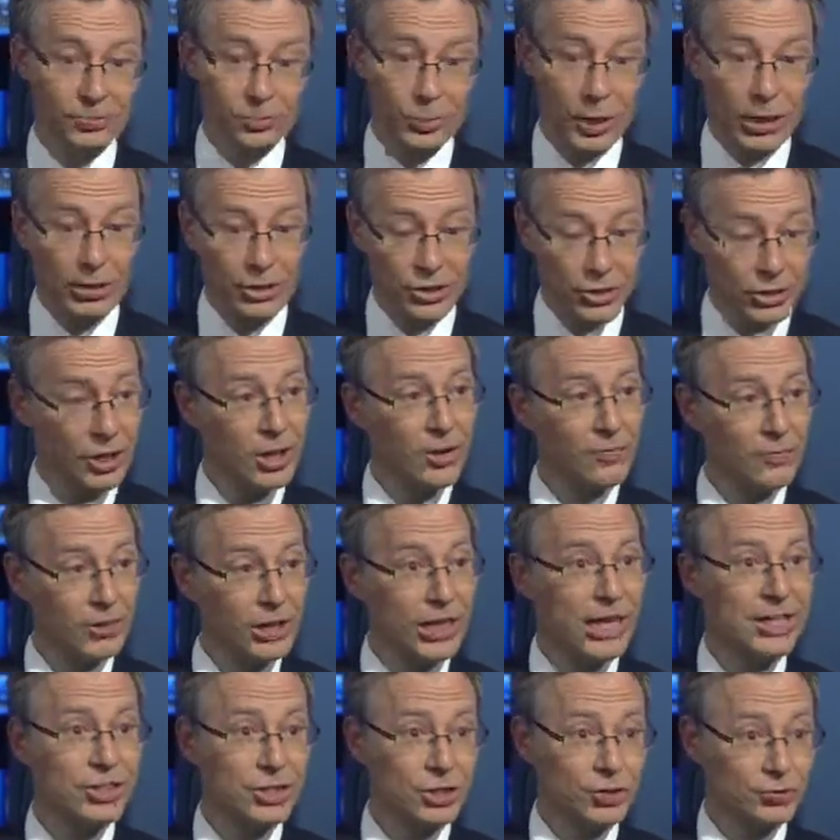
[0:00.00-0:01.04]
whereas for
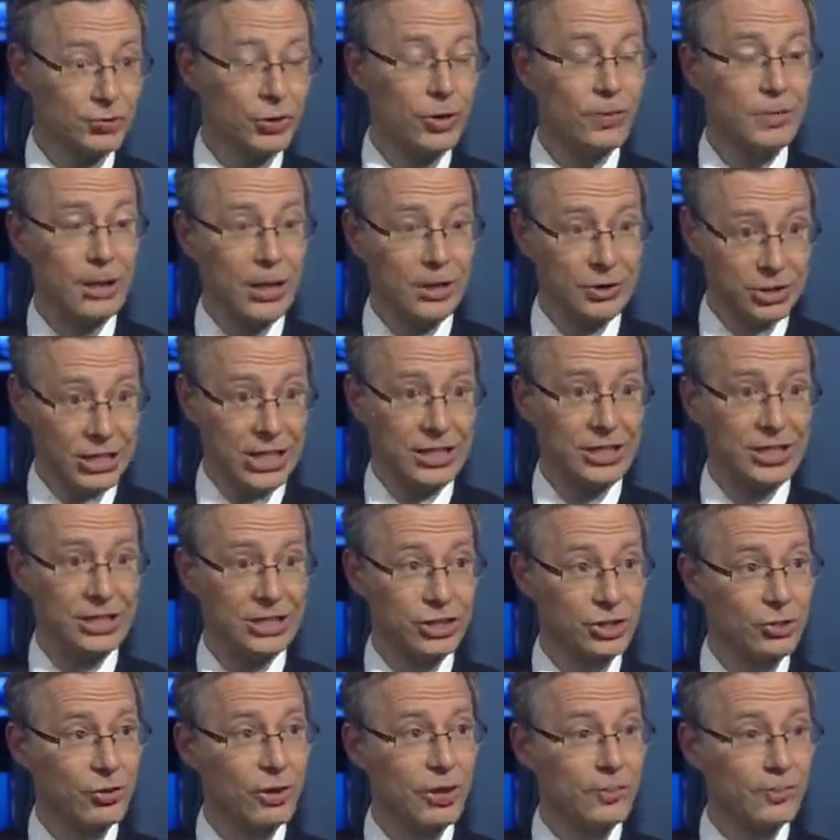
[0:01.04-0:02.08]
letters, Royal Mail has had a
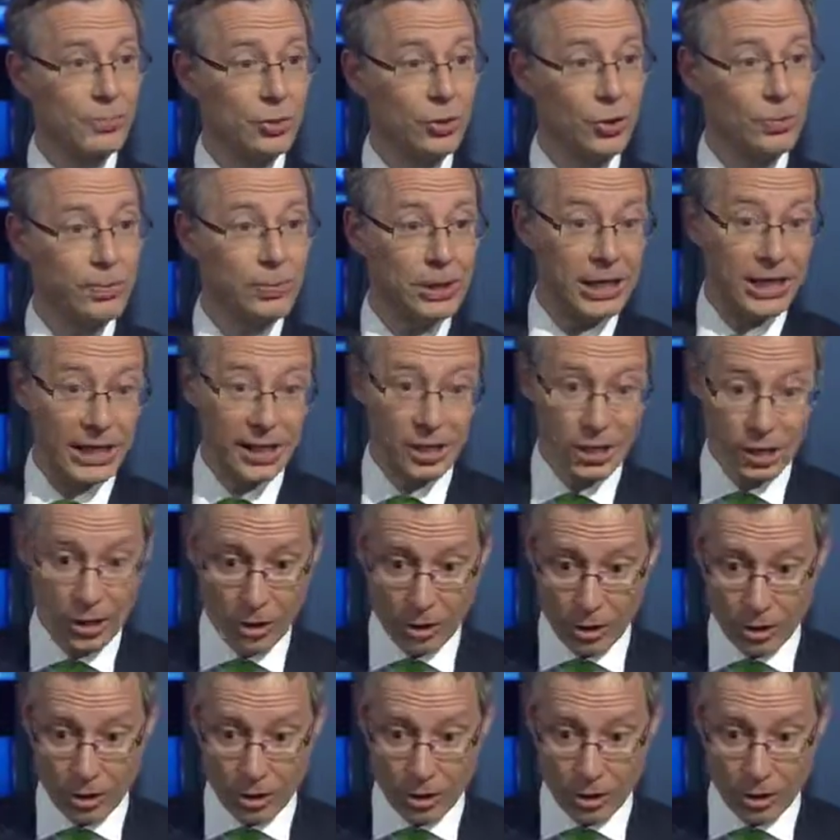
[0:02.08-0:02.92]
historic monopoly,